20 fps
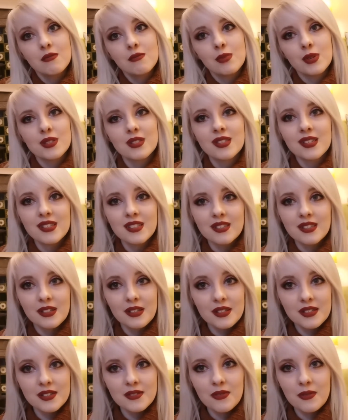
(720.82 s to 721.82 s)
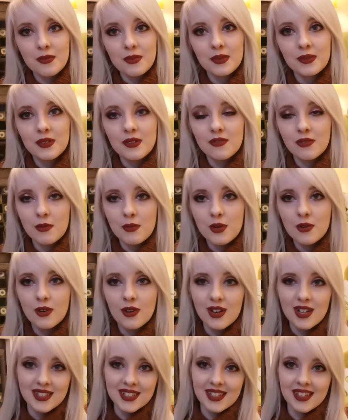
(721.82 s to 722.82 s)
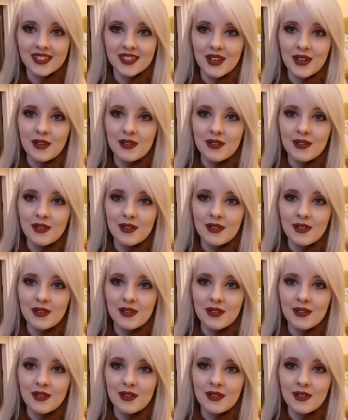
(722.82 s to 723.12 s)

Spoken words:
some persistence from you guys as